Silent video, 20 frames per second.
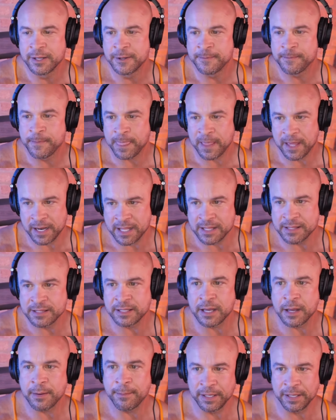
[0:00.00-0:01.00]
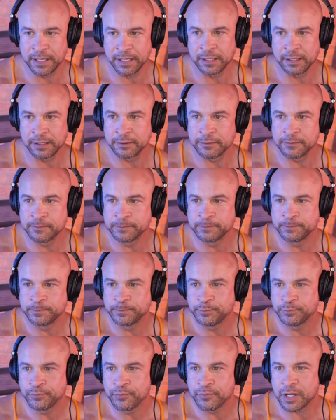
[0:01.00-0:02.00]
it ends up being,
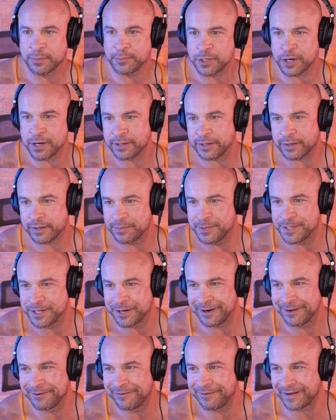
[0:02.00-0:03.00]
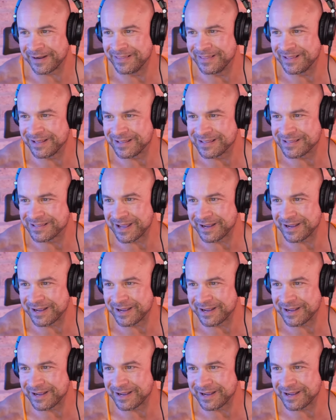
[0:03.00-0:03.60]
I'm trying to find the exact